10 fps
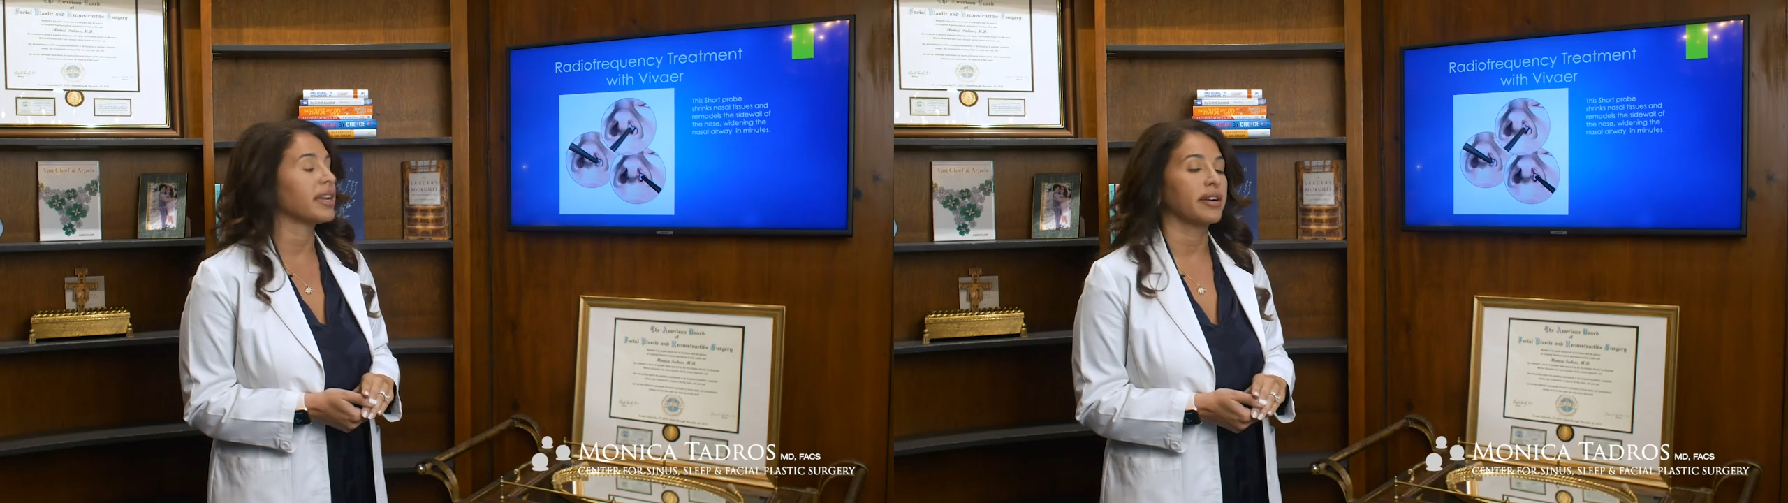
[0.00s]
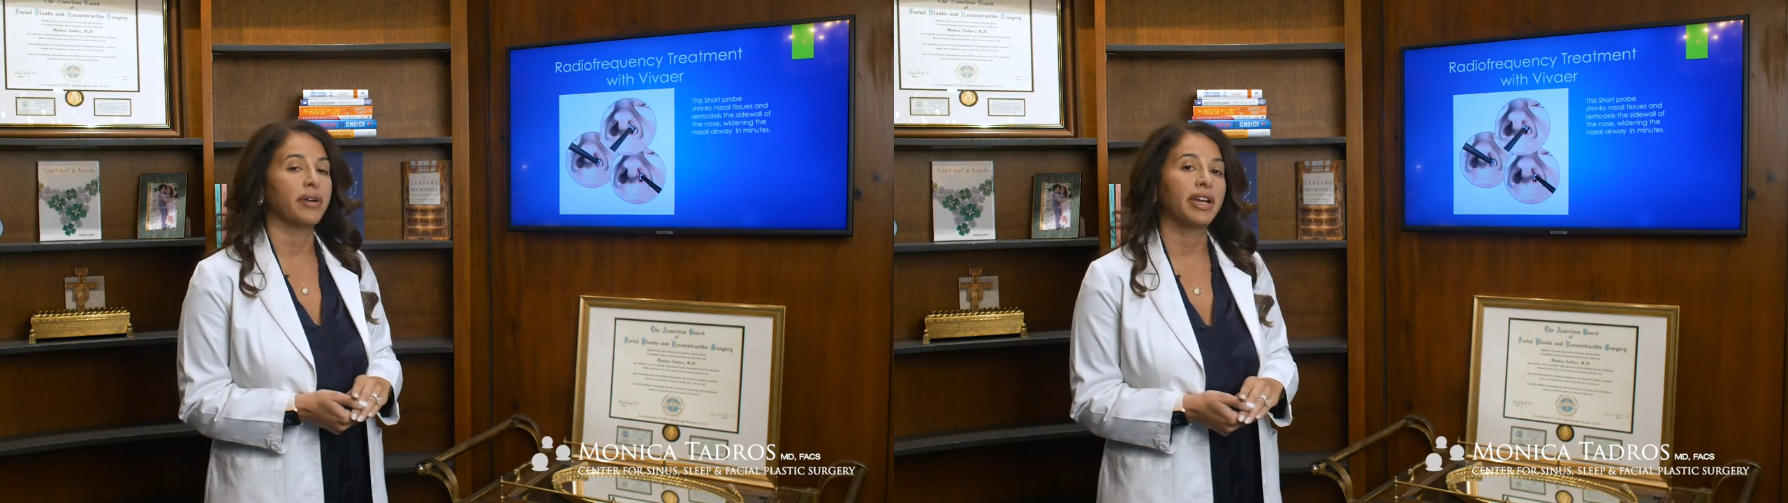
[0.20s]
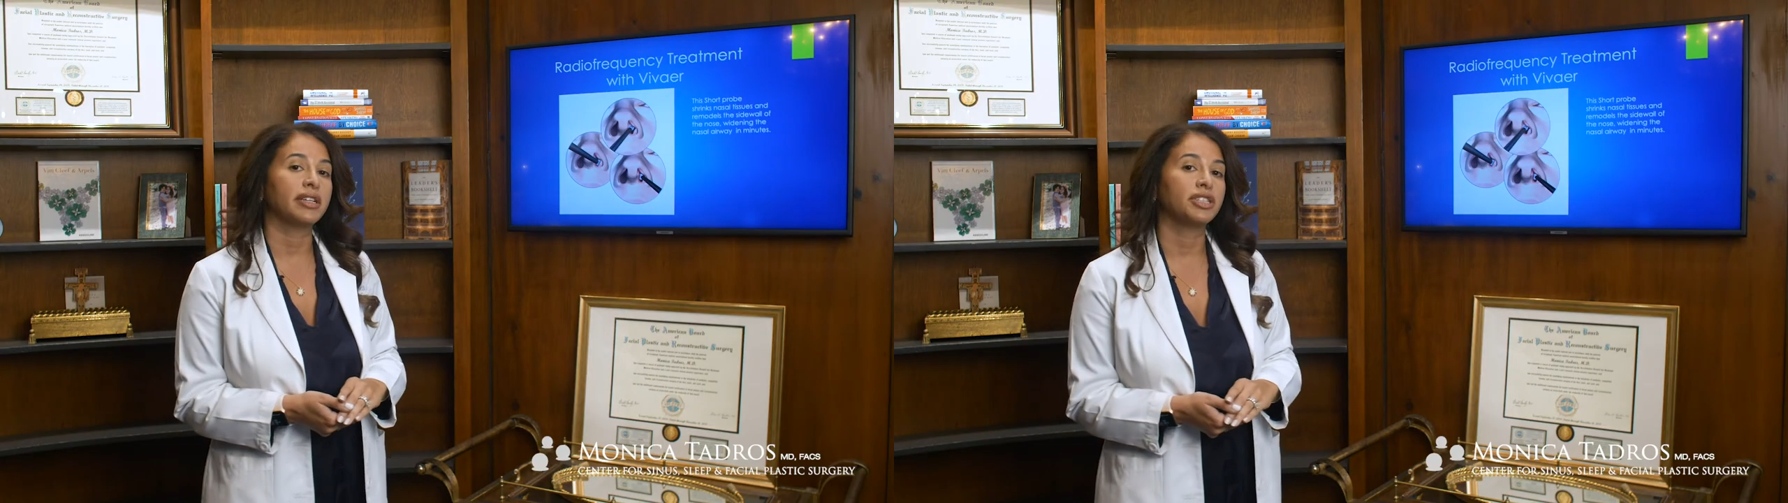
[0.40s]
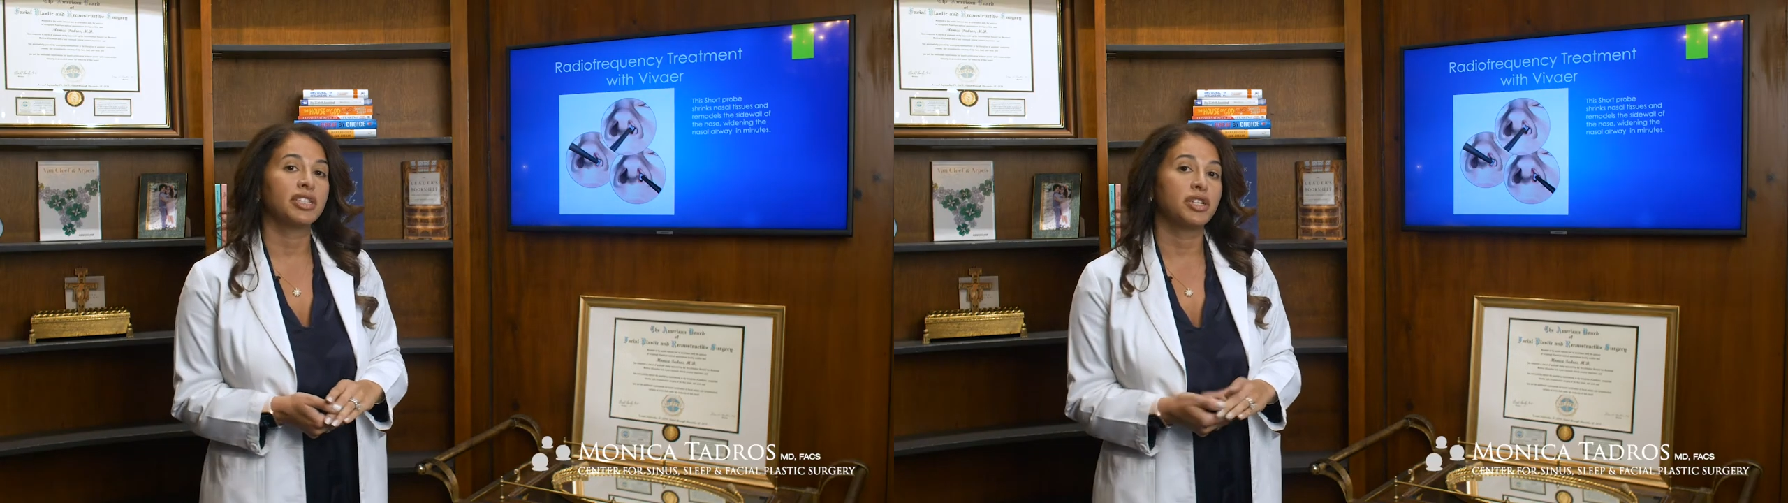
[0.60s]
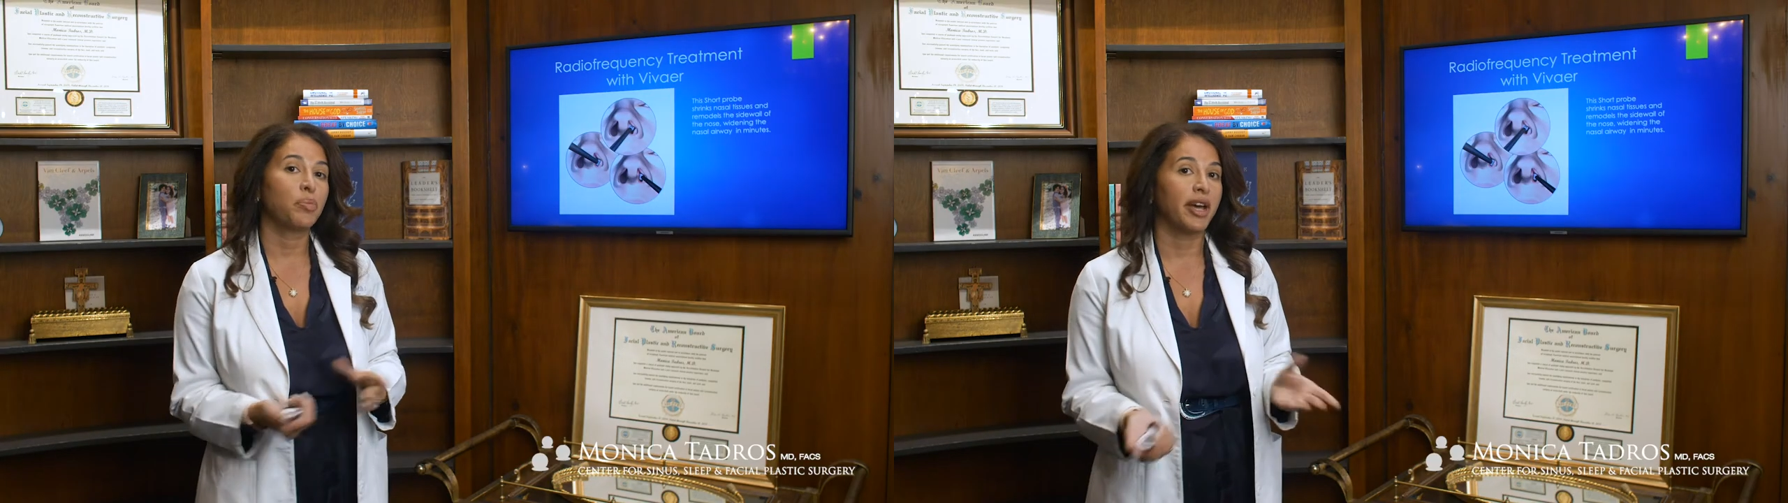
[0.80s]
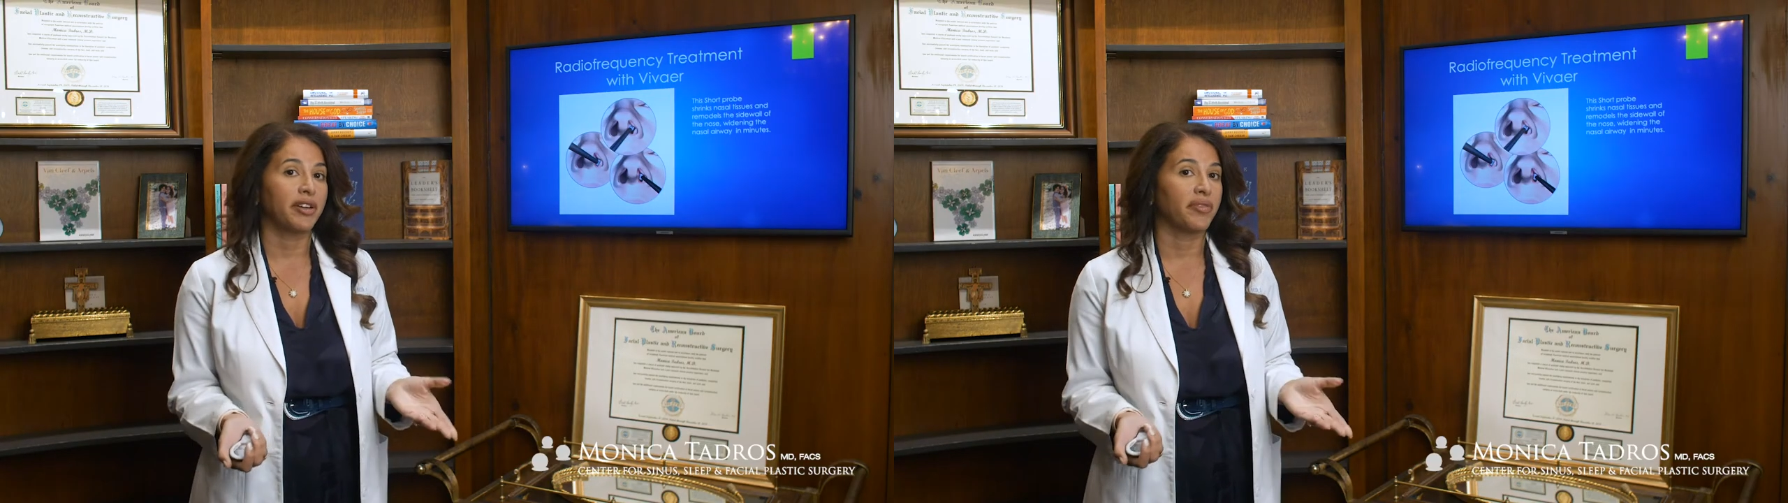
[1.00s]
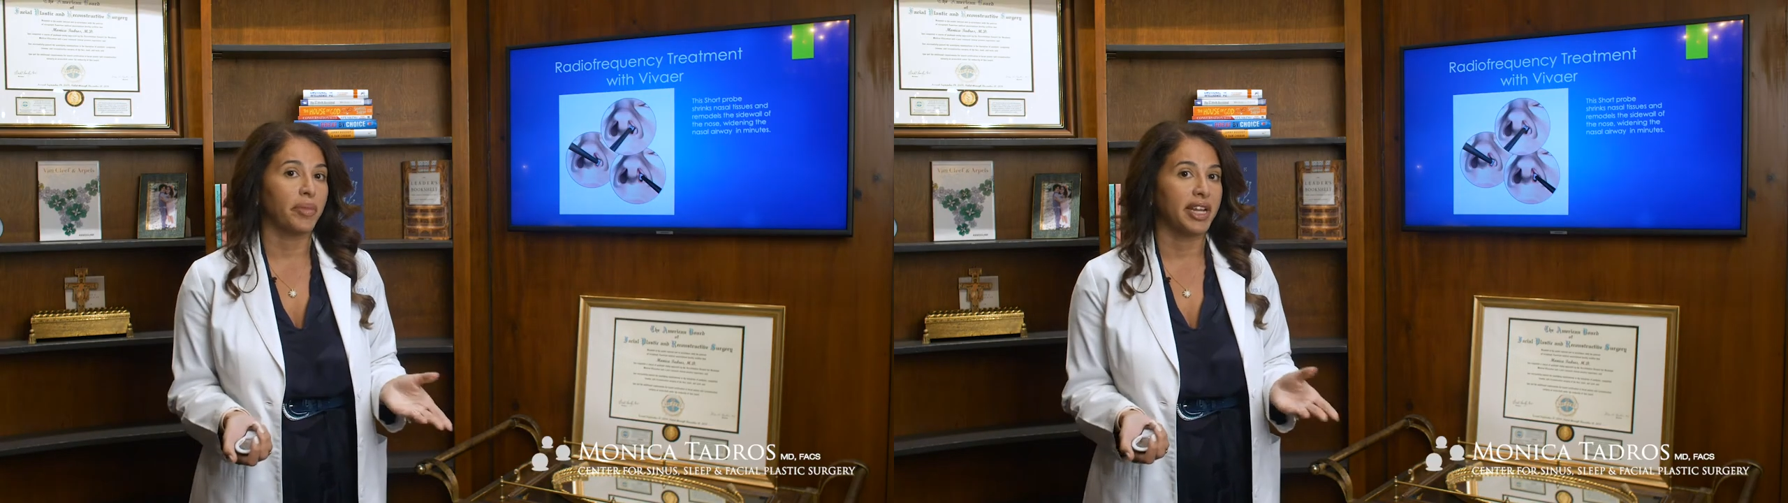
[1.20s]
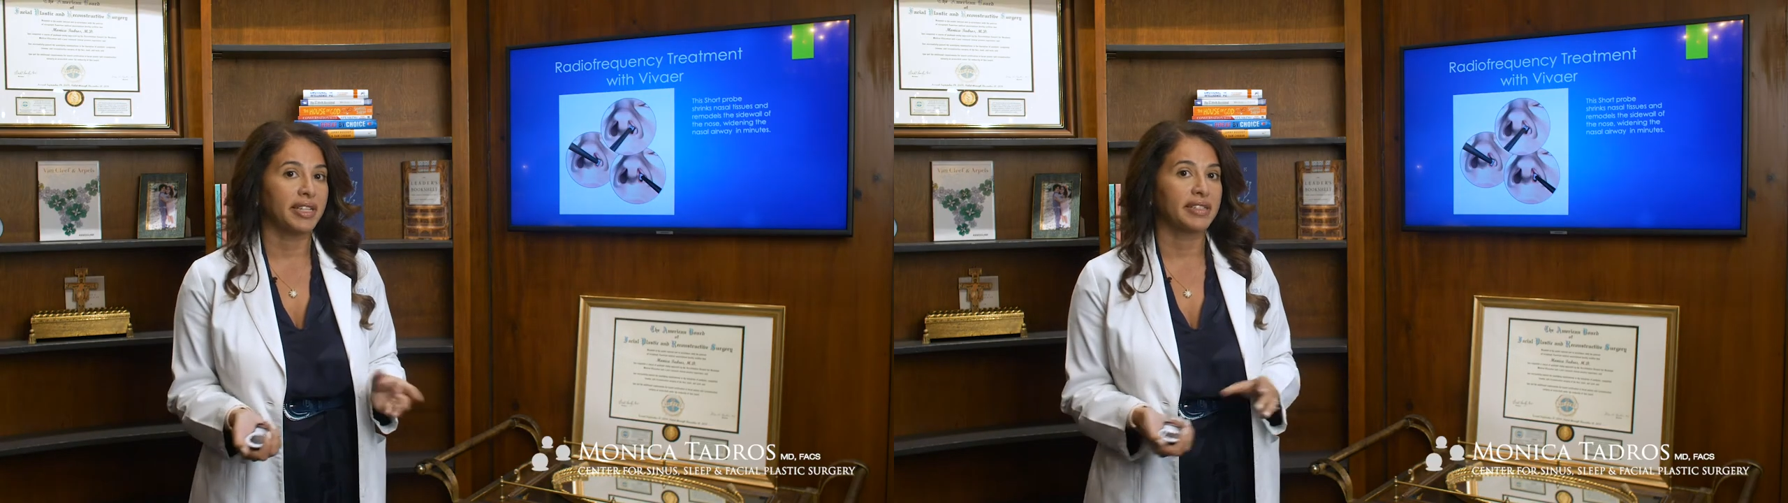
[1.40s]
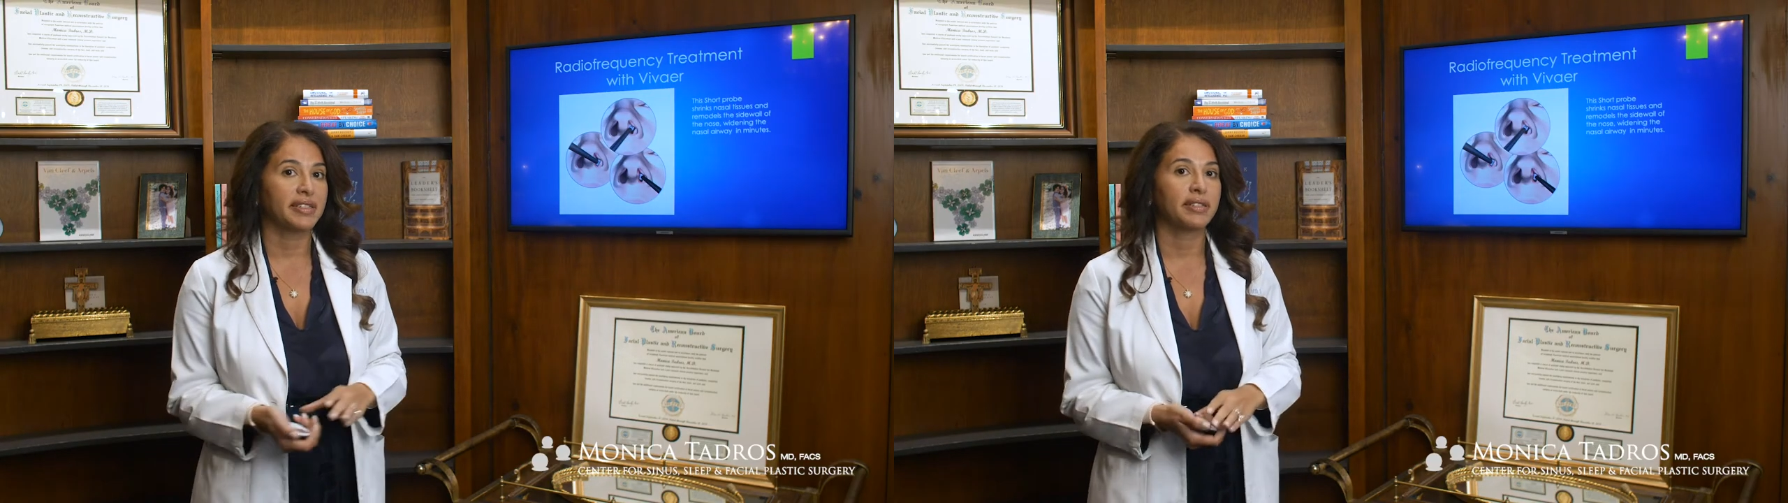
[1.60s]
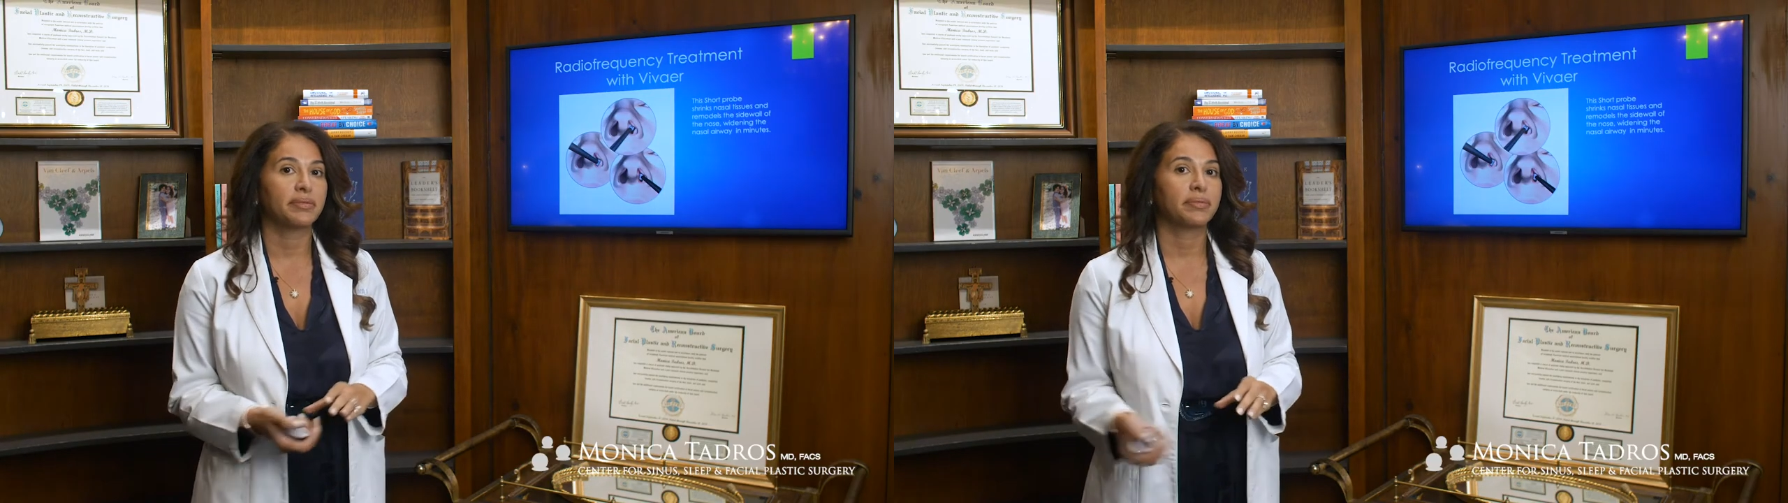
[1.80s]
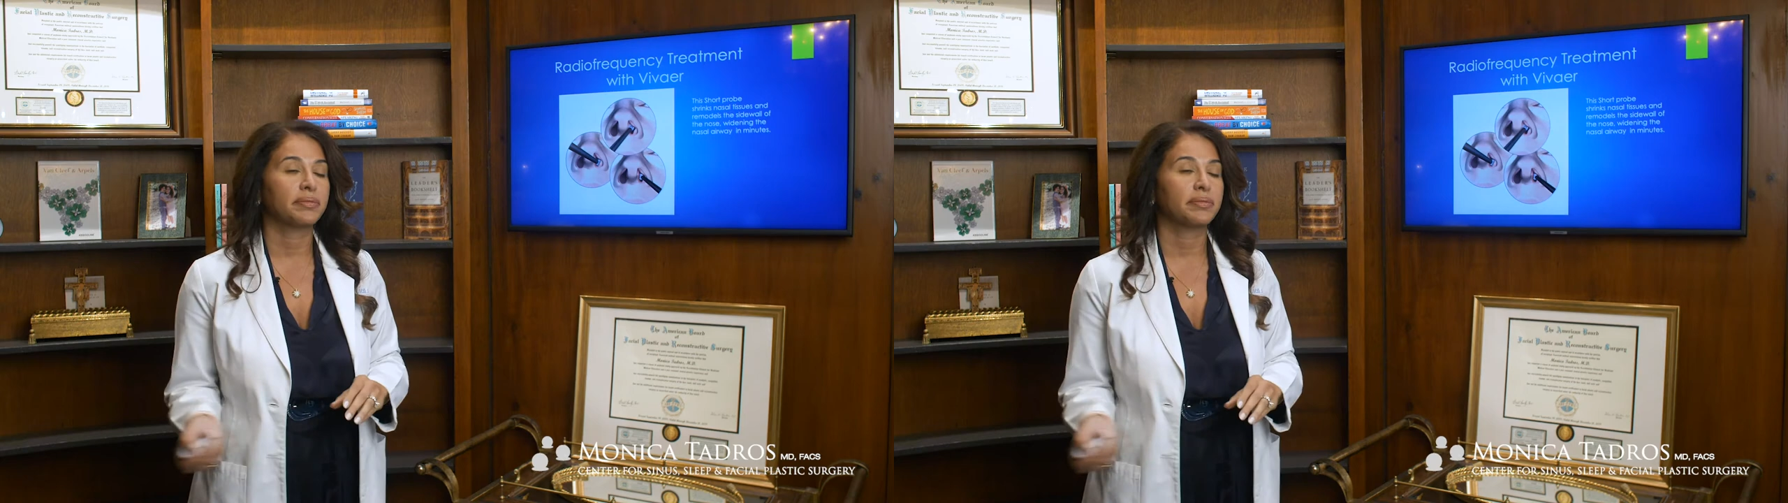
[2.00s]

airway in just a matter of minutes.